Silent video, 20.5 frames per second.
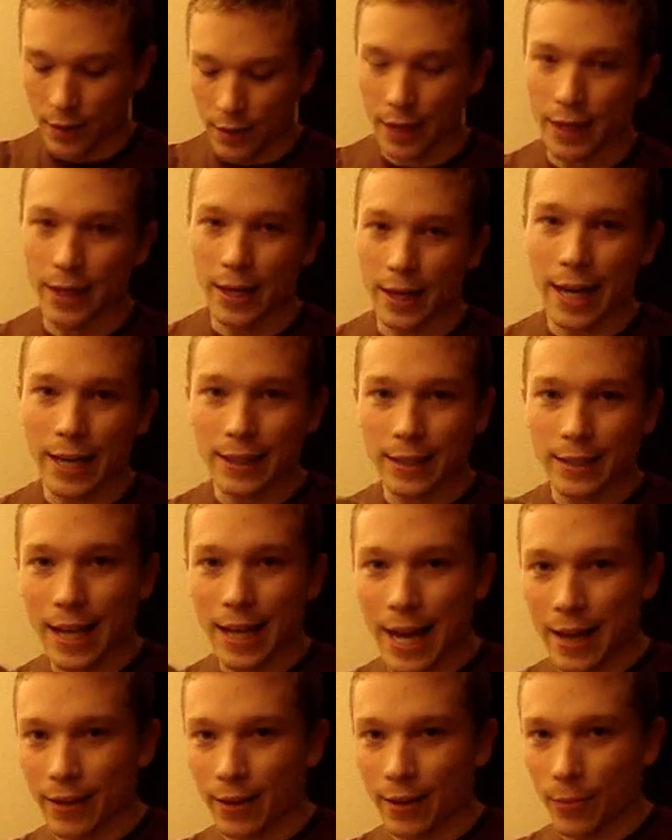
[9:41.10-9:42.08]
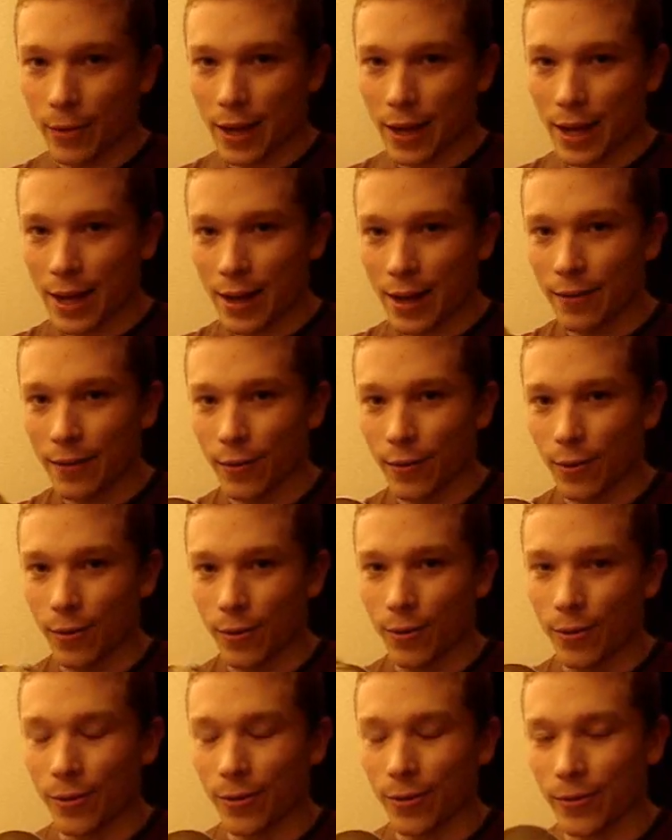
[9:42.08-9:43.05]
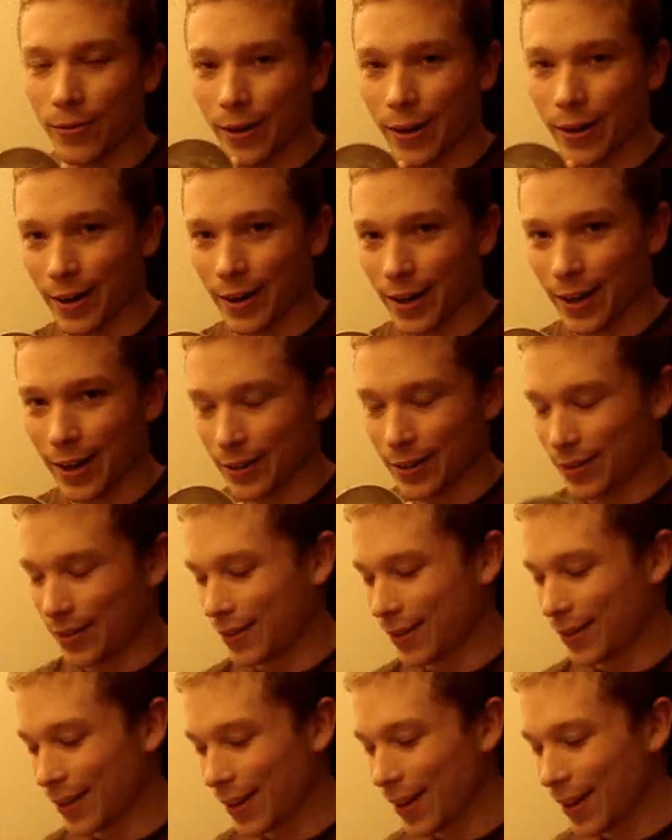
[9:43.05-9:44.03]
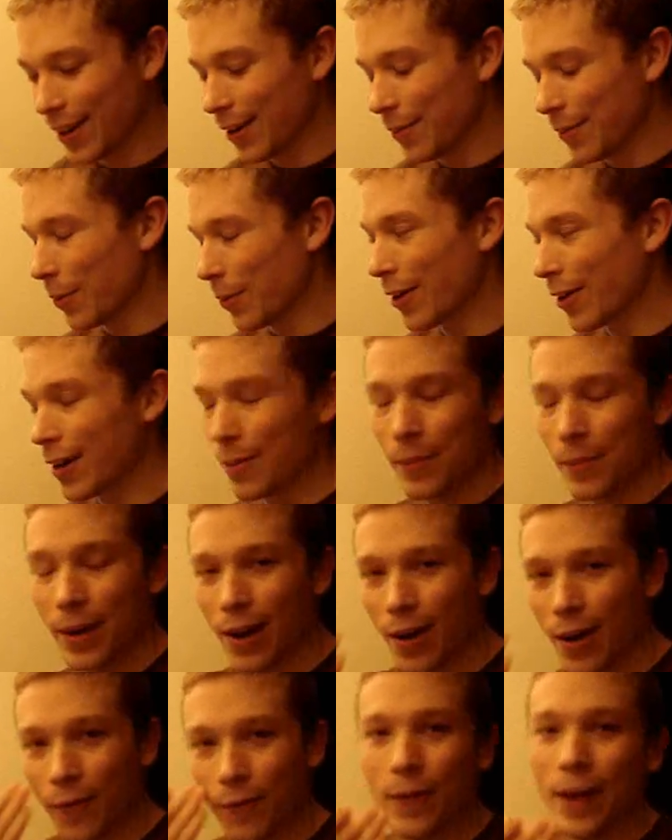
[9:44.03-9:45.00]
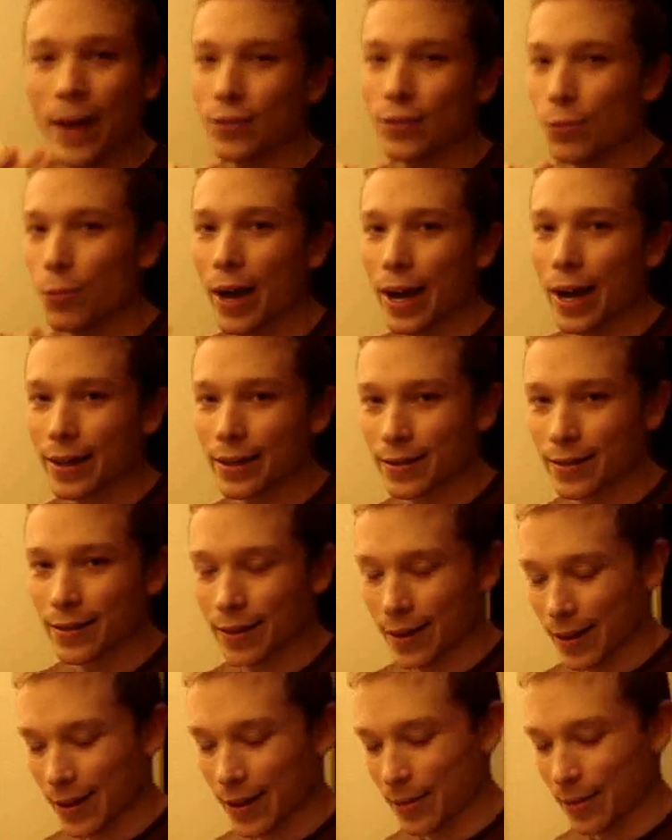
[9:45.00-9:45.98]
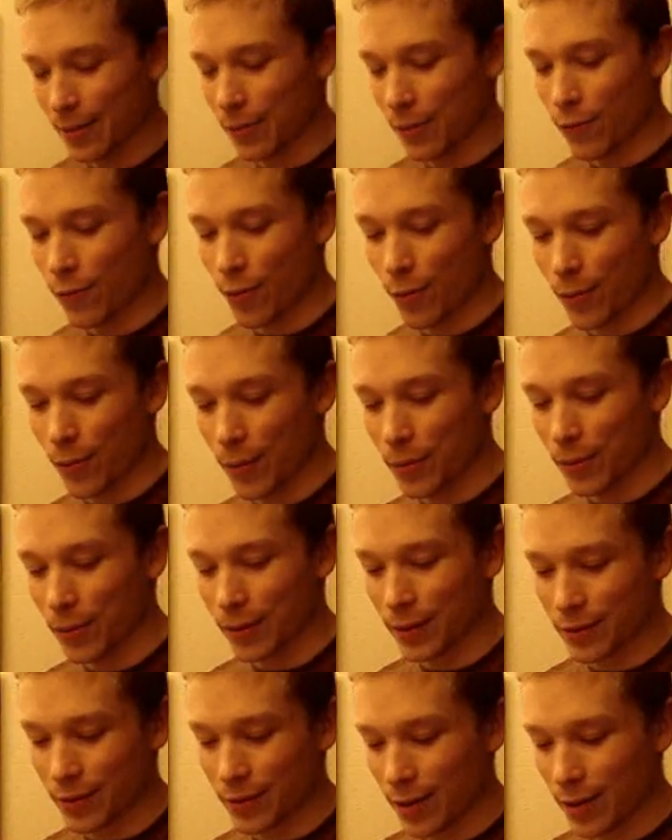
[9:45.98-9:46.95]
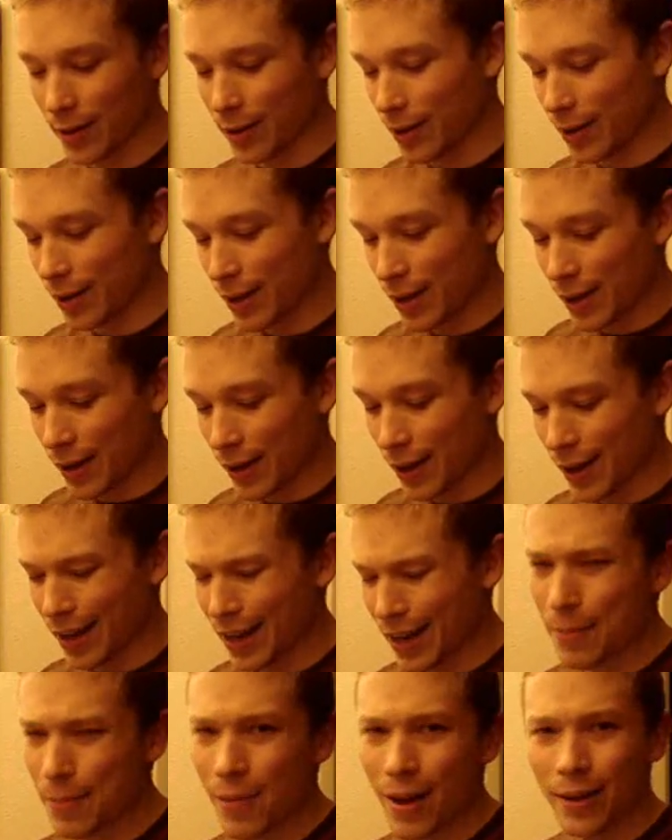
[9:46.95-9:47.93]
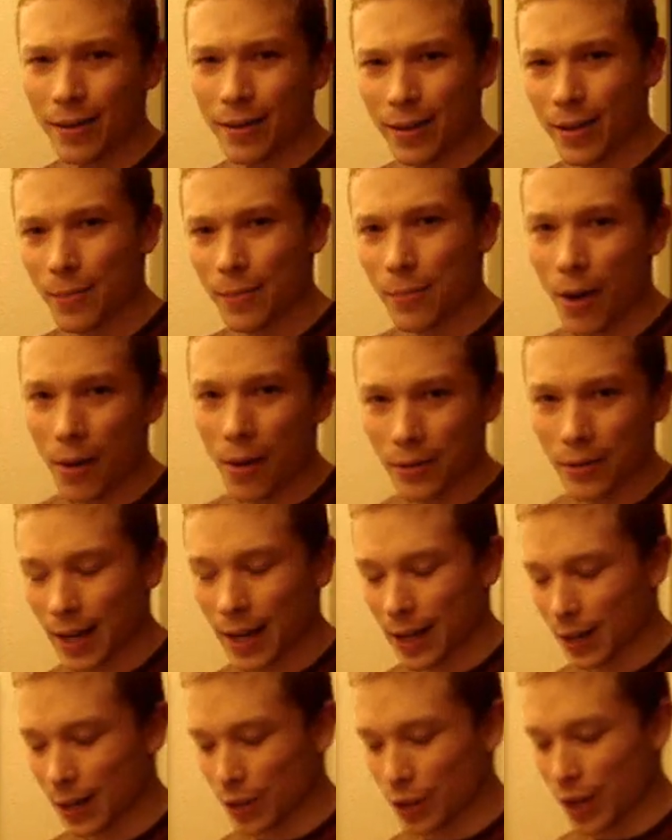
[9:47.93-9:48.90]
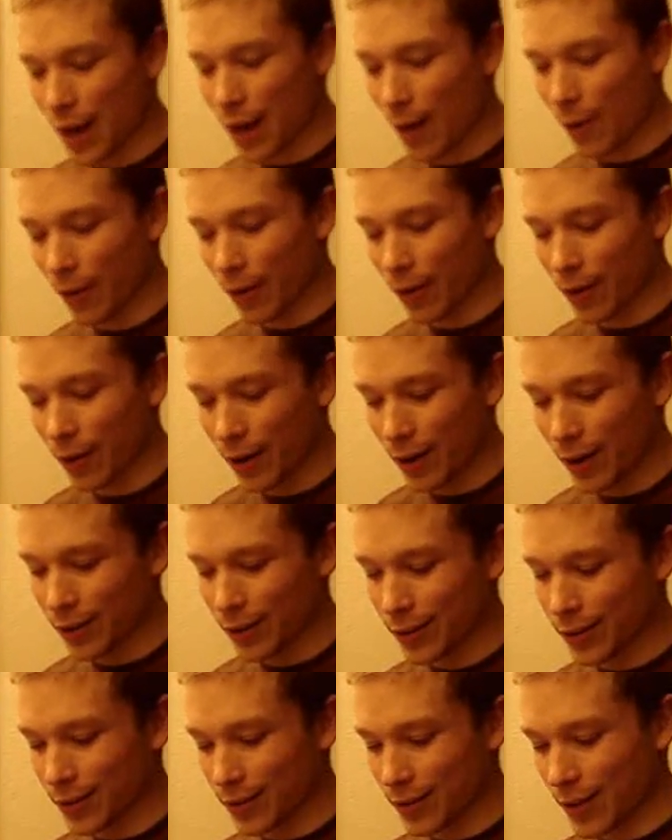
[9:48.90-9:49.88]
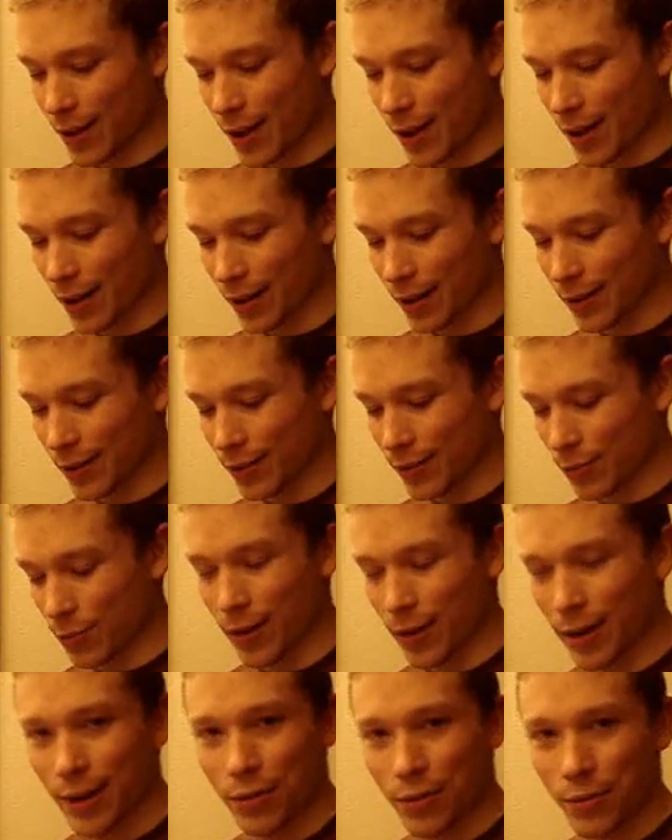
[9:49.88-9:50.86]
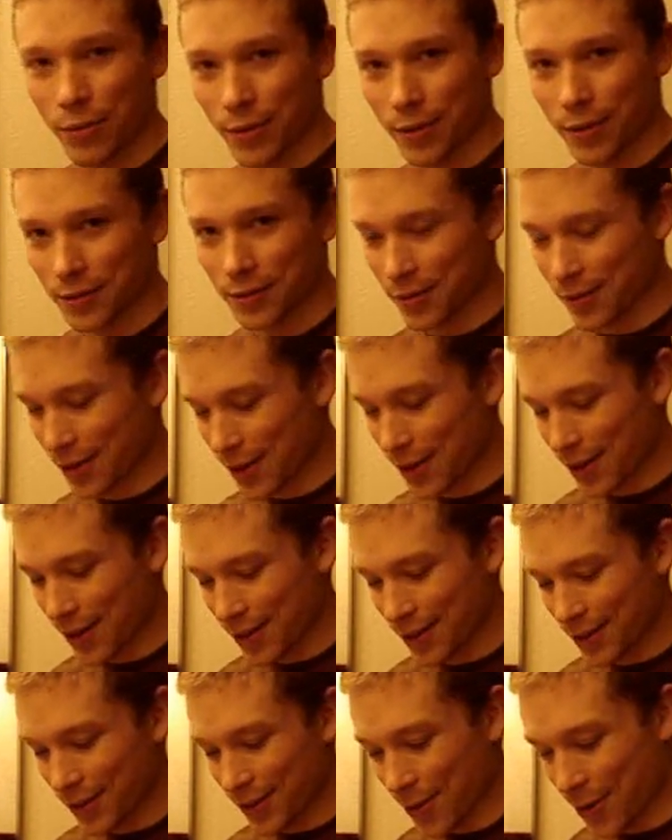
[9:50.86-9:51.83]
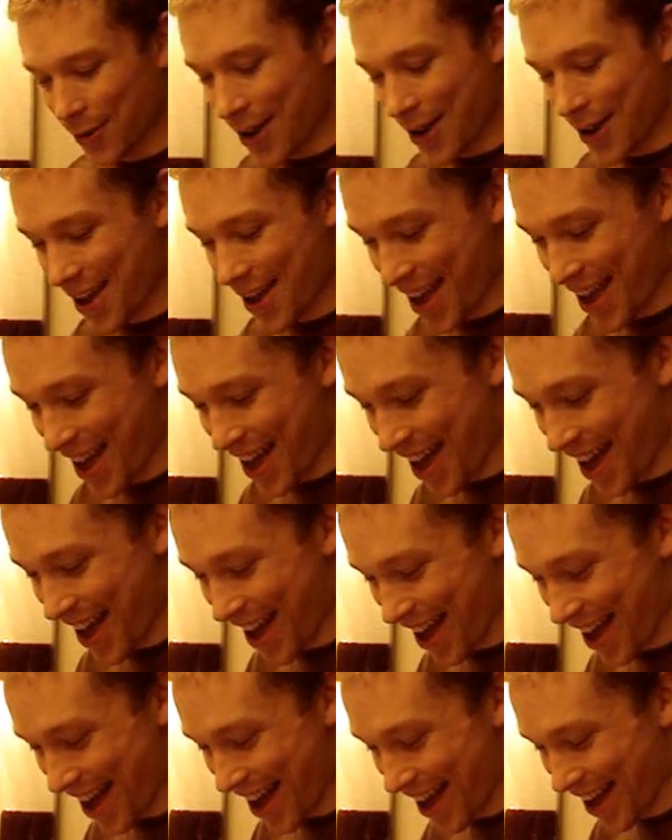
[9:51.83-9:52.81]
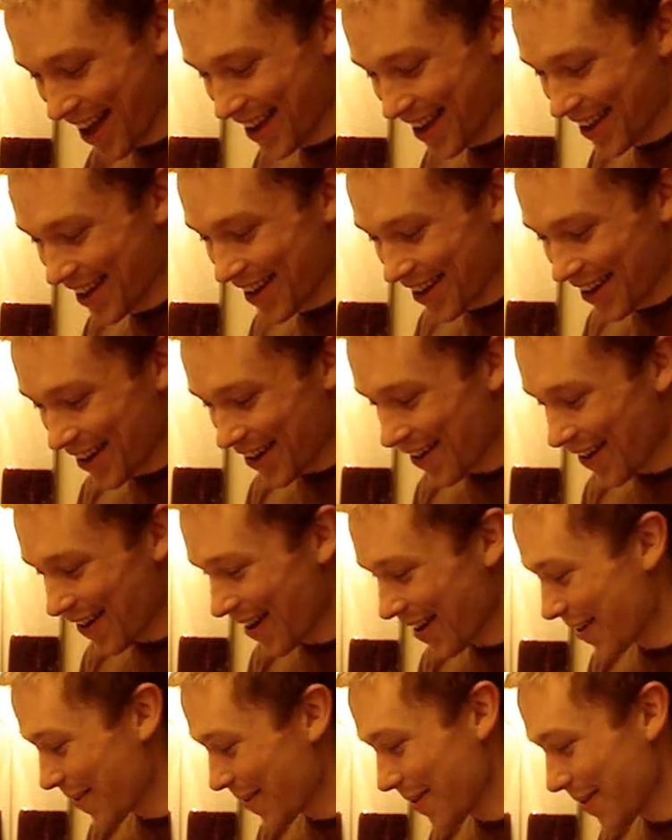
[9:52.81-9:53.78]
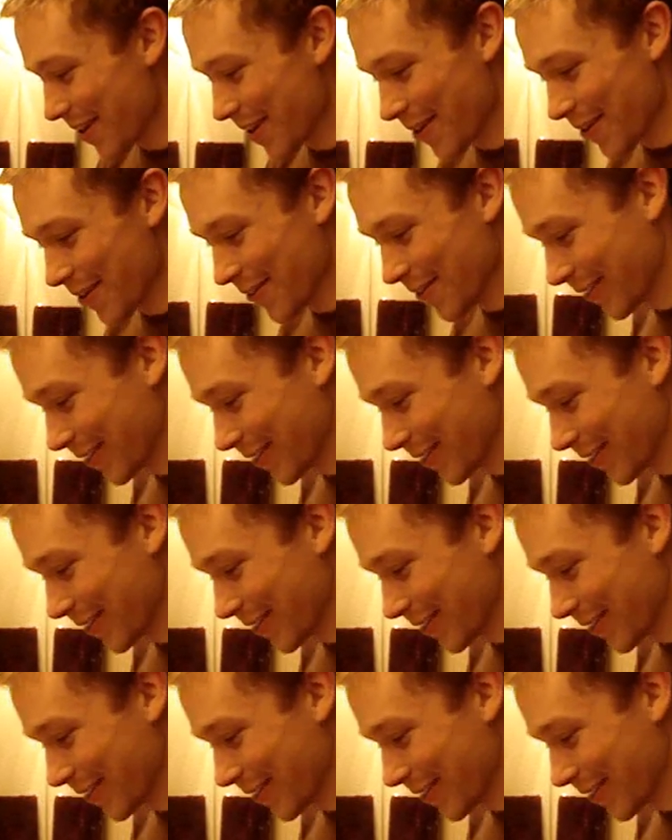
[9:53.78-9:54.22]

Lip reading: See that nice lather we have? Oh, very nice. But we're going to make our face wet before we put this on. And I'm not going to bother taking a shower just because I just want to get through this. So Alright, here we go.